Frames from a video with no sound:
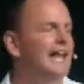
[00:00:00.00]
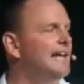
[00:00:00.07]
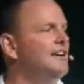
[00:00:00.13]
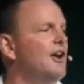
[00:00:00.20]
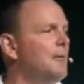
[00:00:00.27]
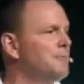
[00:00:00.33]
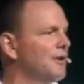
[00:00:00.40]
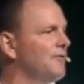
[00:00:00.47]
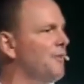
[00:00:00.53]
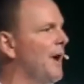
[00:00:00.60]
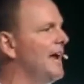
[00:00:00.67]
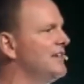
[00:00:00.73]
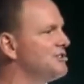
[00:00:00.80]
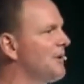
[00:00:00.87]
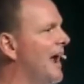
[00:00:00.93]
any number of
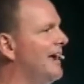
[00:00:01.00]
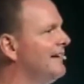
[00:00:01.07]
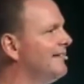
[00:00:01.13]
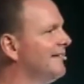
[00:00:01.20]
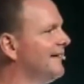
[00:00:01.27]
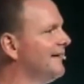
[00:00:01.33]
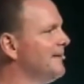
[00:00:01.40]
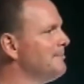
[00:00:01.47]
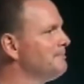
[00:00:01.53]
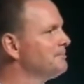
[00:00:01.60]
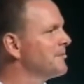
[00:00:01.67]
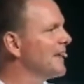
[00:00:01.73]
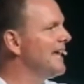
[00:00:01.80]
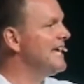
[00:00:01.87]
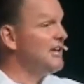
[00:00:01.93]
ways, right?
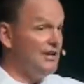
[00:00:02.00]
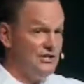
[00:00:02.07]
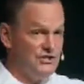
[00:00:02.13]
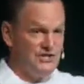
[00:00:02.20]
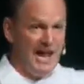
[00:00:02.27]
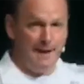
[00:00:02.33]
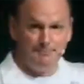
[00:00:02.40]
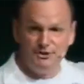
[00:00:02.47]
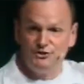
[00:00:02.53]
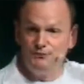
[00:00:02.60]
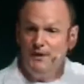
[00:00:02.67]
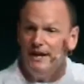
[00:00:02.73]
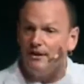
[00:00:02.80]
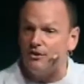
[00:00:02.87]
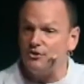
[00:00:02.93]
He could have snapped his
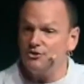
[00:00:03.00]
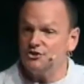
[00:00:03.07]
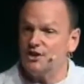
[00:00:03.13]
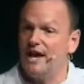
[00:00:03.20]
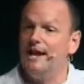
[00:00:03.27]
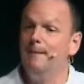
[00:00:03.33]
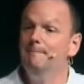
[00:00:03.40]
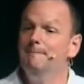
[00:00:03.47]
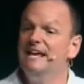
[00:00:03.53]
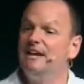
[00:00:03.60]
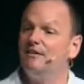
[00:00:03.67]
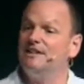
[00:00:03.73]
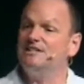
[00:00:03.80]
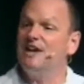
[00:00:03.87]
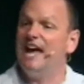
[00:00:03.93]
fingers and
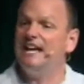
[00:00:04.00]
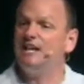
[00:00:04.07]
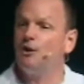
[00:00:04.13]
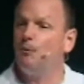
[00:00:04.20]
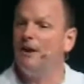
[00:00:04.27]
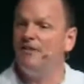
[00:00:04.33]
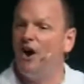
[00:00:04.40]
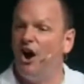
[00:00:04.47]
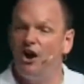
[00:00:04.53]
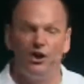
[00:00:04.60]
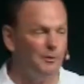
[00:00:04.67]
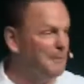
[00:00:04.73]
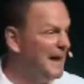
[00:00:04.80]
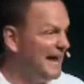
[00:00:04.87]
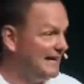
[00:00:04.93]
immediately taken away the
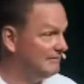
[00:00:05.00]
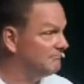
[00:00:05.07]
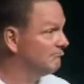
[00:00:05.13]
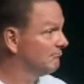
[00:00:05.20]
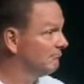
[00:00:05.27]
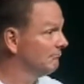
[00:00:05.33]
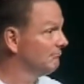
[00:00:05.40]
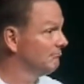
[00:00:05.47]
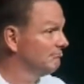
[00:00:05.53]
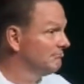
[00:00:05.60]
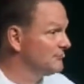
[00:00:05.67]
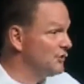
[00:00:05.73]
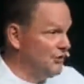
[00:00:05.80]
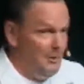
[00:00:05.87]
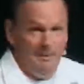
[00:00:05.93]
hunger pain.
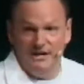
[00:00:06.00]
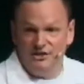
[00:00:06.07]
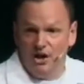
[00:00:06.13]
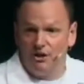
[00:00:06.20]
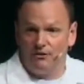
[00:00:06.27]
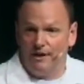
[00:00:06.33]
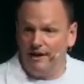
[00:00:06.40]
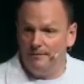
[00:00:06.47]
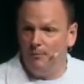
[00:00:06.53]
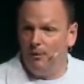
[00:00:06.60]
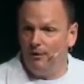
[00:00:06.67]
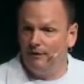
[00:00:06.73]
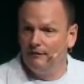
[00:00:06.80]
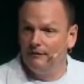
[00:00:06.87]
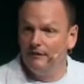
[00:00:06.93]
So nobody's hungry
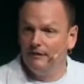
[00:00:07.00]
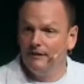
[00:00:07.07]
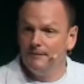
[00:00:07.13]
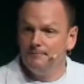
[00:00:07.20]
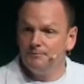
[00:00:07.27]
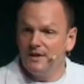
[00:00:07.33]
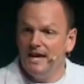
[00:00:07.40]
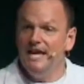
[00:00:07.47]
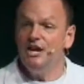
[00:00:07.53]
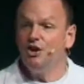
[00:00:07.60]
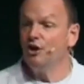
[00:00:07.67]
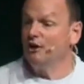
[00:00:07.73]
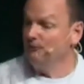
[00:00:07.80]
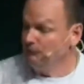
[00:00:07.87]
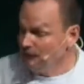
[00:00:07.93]
anymore. He
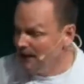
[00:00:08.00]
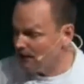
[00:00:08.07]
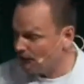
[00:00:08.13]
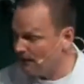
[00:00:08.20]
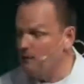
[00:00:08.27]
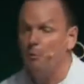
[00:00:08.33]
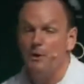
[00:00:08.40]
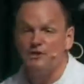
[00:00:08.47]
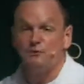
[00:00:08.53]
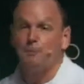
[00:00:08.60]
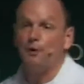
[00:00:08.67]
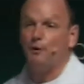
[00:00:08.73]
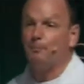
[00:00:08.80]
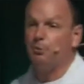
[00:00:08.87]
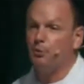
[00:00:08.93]
could have literally
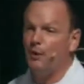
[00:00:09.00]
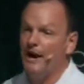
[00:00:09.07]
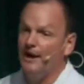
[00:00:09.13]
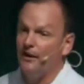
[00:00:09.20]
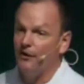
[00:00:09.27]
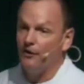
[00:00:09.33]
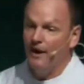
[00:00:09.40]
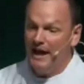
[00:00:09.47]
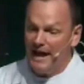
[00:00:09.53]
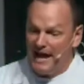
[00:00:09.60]
whispered a prayer